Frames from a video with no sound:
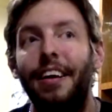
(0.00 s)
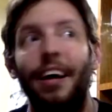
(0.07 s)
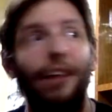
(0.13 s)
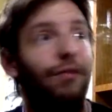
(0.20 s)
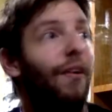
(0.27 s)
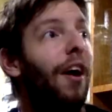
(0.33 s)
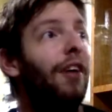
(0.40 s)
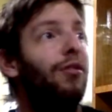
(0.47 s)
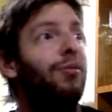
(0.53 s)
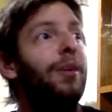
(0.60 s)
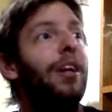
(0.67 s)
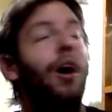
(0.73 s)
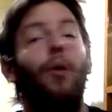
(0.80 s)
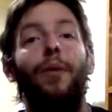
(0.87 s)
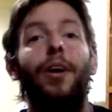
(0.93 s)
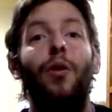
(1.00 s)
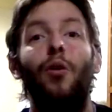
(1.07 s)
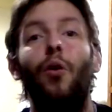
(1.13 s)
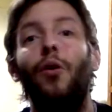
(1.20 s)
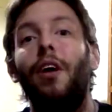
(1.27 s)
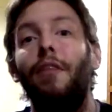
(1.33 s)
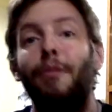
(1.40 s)
As far as we know, we don't
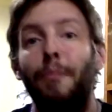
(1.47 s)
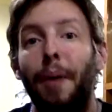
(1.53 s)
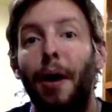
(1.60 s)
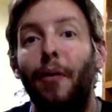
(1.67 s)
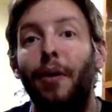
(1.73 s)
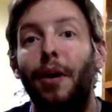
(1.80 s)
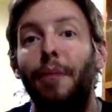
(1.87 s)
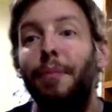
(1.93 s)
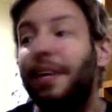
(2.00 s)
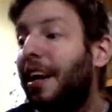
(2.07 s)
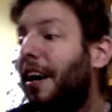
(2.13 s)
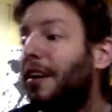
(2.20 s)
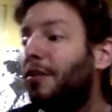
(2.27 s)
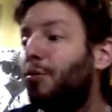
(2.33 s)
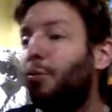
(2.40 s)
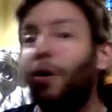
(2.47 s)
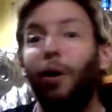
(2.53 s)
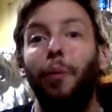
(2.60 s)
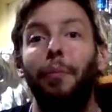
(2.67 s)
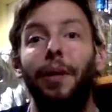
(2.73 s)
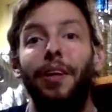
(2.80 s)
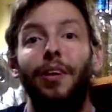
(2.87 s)
know enough about it because
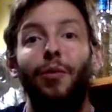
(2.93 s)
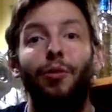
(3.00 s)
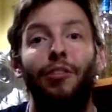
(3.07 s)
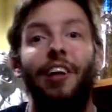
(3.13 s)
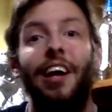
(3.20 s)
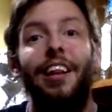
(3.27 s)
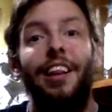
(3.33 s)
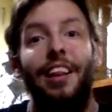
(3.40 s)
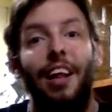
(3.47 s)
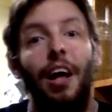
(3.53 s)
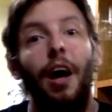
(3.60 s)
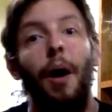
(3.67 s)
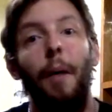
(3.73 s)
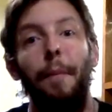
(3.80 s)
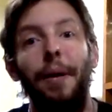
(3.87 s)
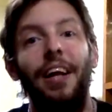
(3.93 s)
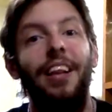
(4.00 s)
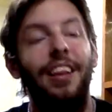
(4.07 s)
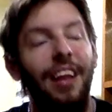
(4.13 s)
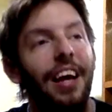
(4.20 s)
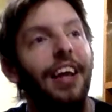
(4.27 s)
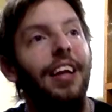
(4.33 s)
world building was not a big
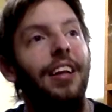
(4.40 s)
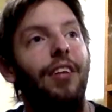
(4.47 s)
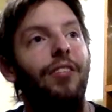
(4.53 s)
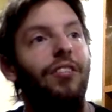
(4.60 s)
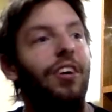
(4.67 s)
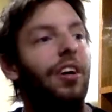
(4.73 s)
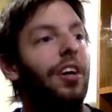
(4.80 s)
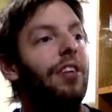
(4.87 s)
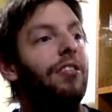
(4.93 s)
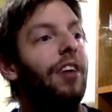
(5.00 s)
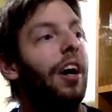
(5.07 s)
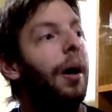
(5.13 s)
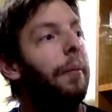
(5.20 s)
thing in this series,